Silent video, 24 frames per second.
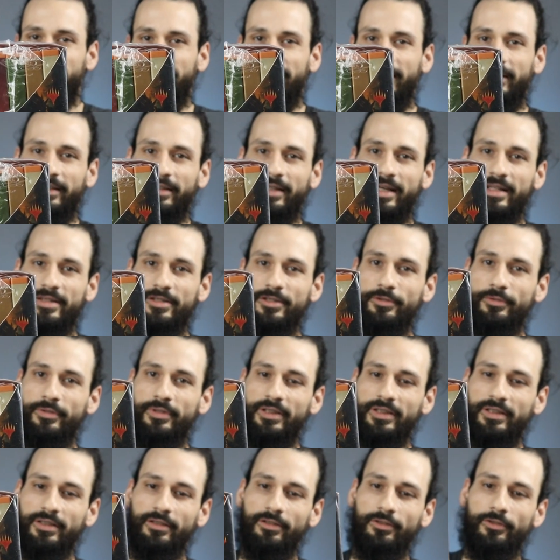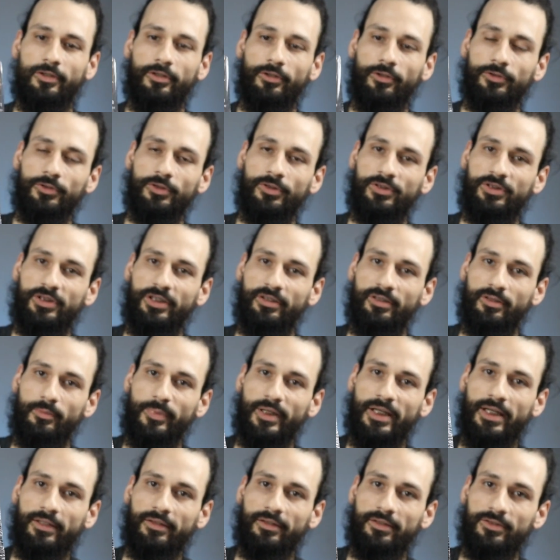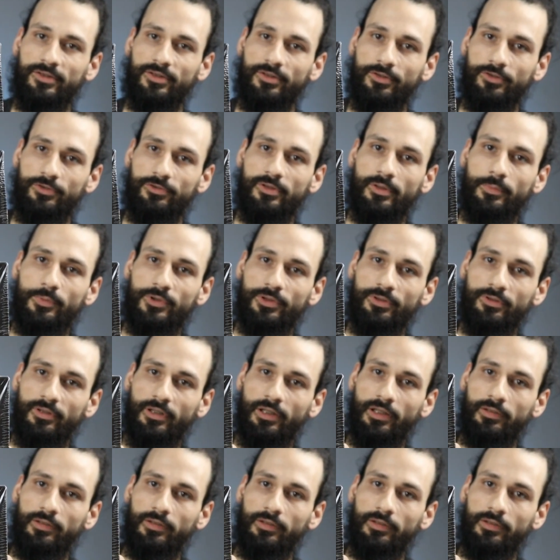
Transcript: Yeah, and you can also see in the back there's a description